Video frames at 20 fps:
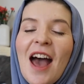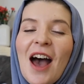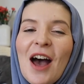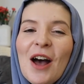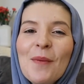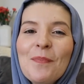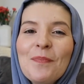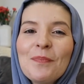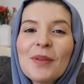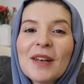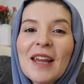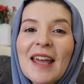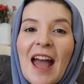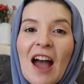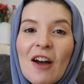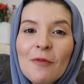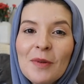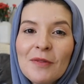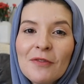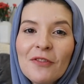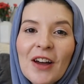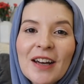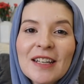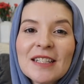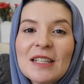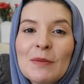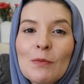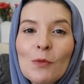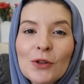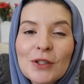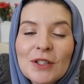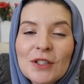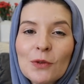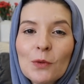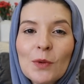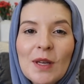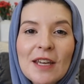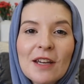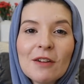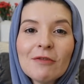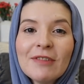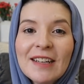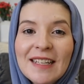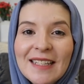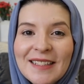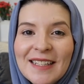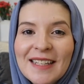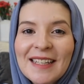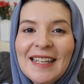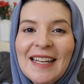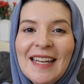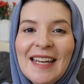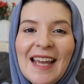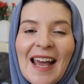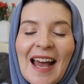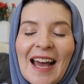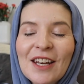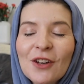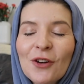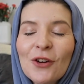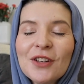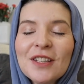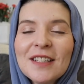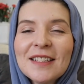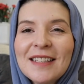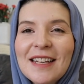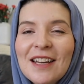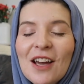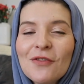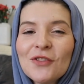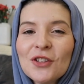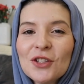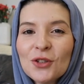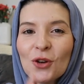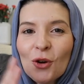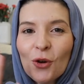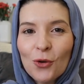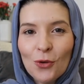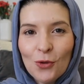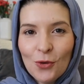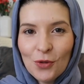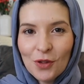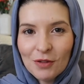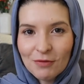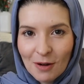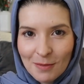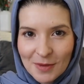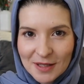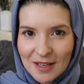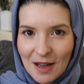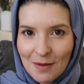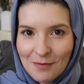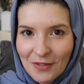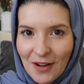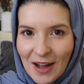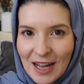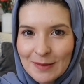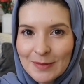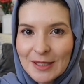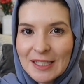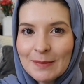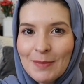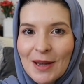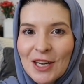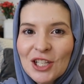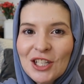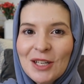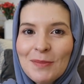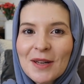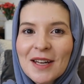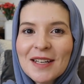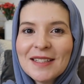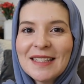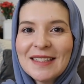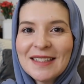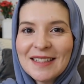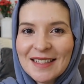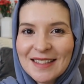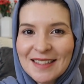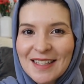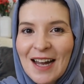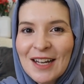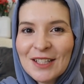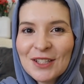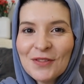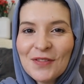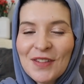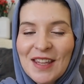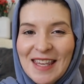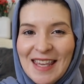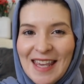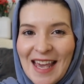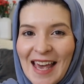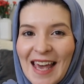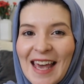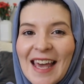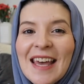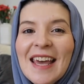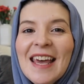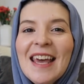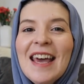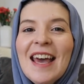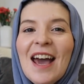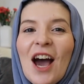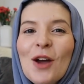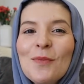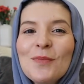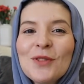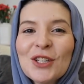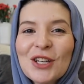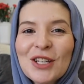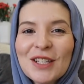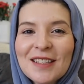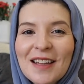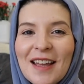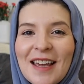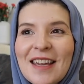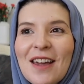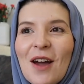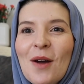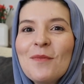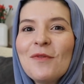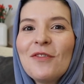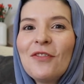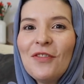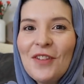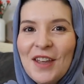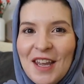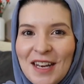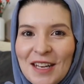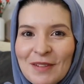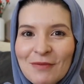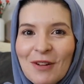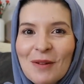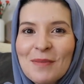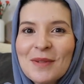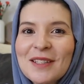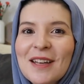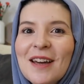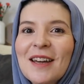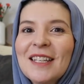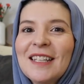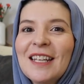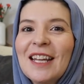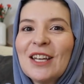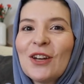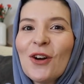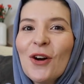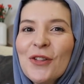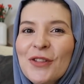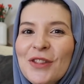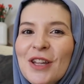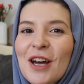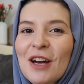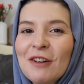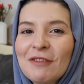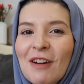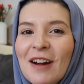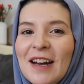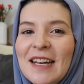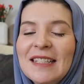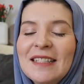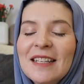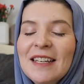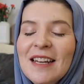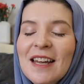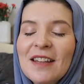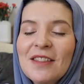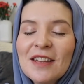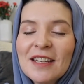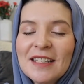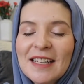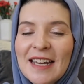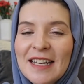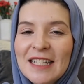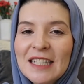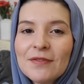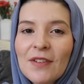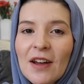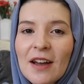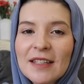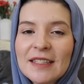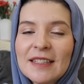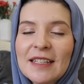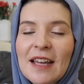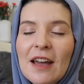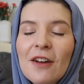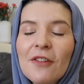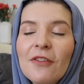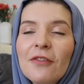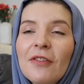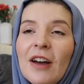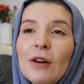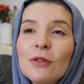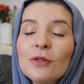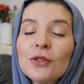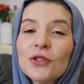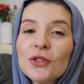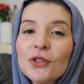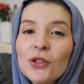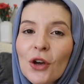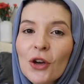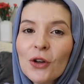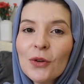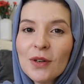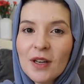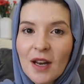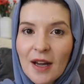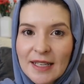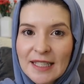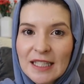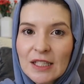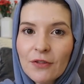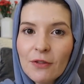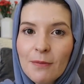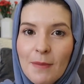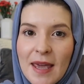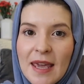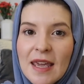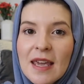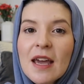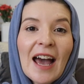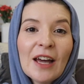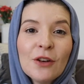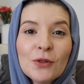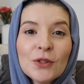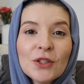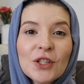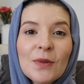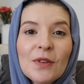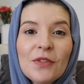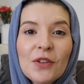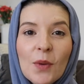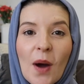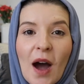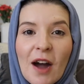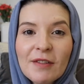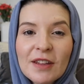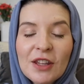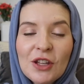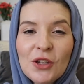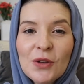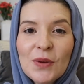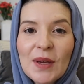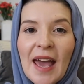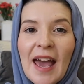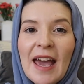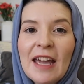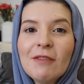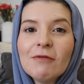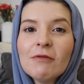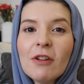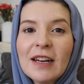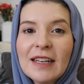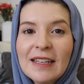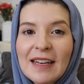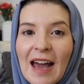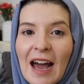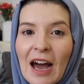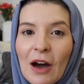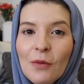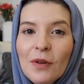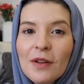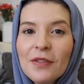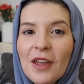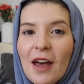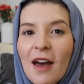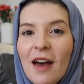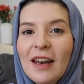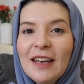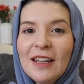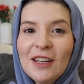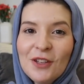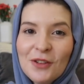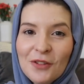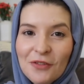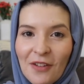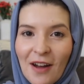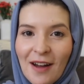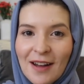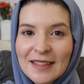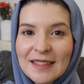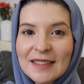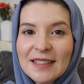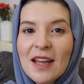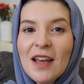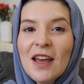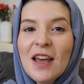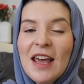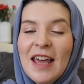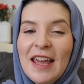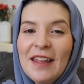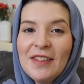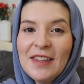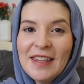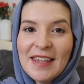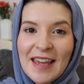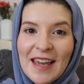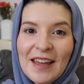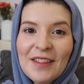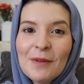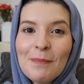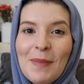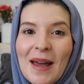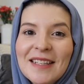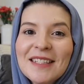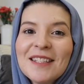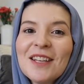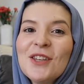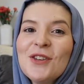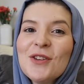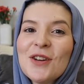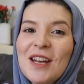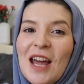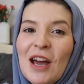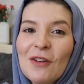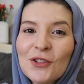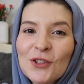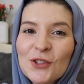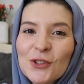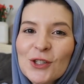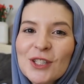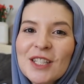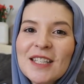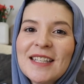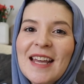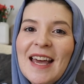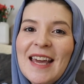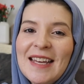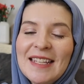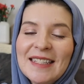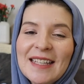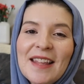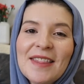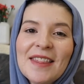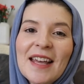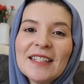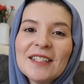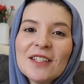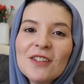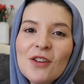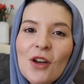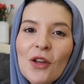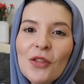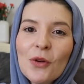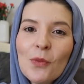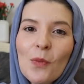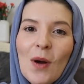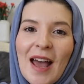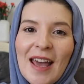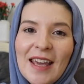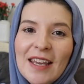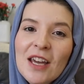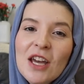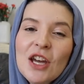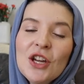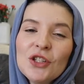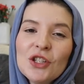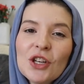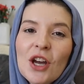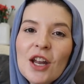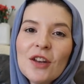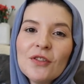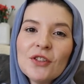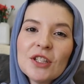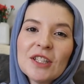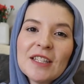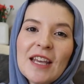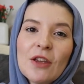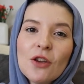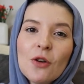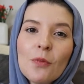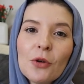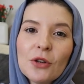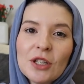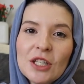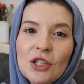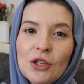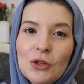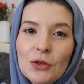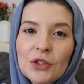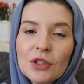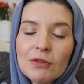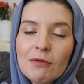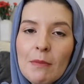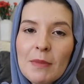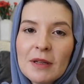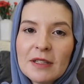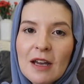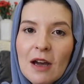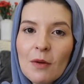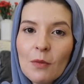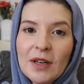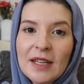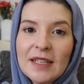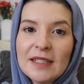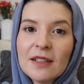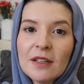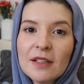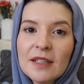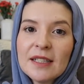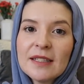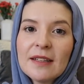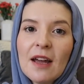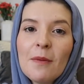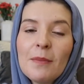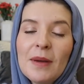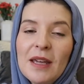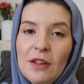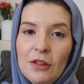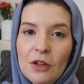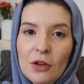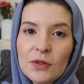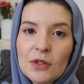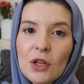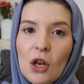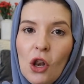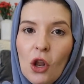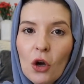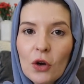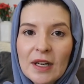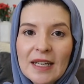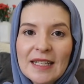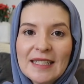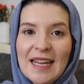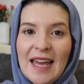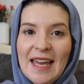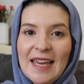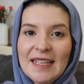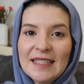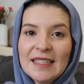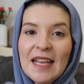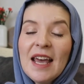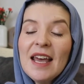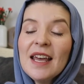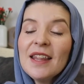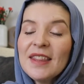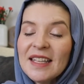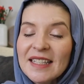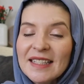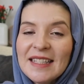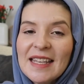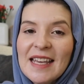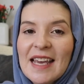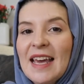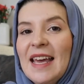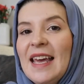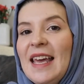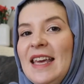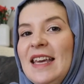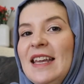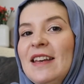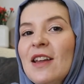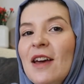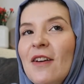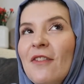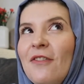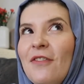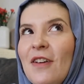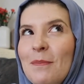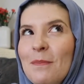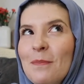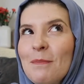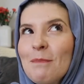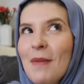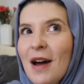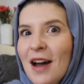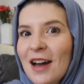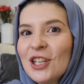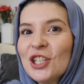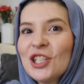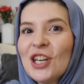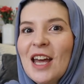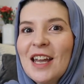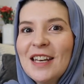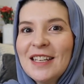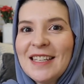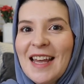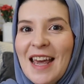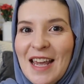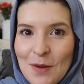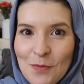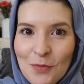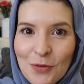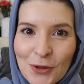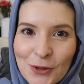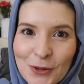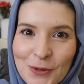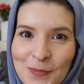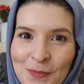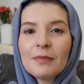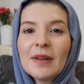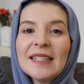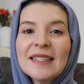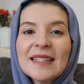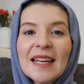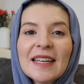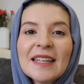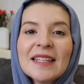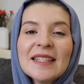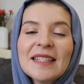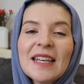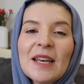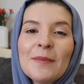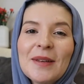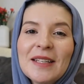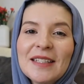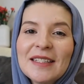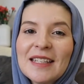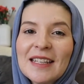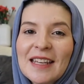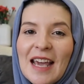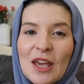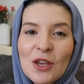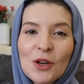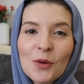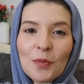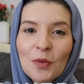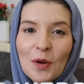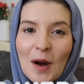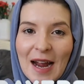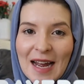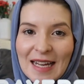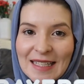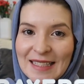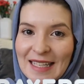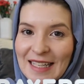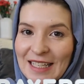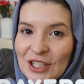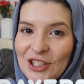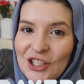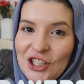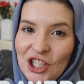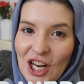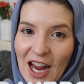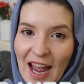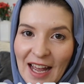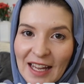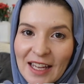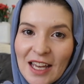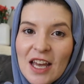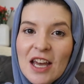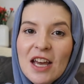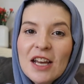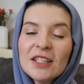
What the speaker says: But I have been fasting once a week recently, and honestly, I've just got all the Ramadan vibes, especially because it's the start of the year. I'm just like, I'm feeling Ramadan like on the horizon, and the days fasting have felt so nice for me. And also, if you are in the UK right now, the earlier you fast in the year, the better. You're going to have shorter days, and that's another way to kind of just get your body used to Ramadan when it's going to start being those longer days this year in March and April. My second tip is to get your prayers in check.